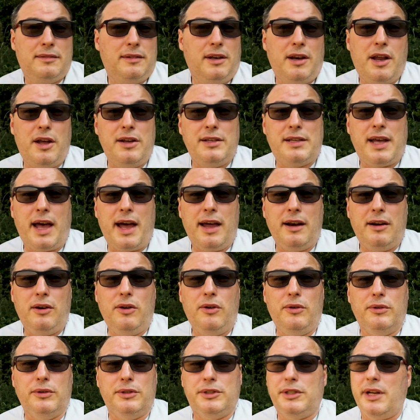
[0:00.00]
learn to hand
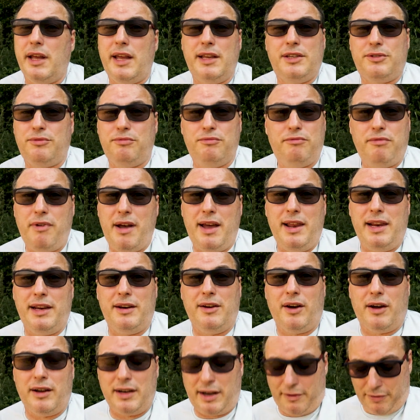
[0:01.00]
launch. It's really
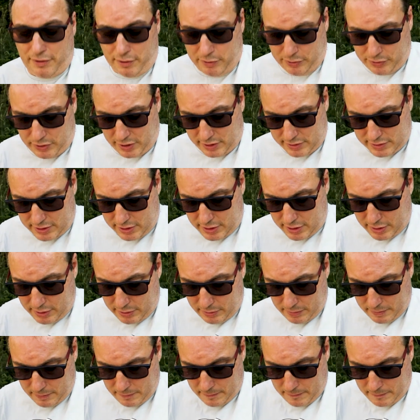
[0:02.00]
not a difficult thing to do,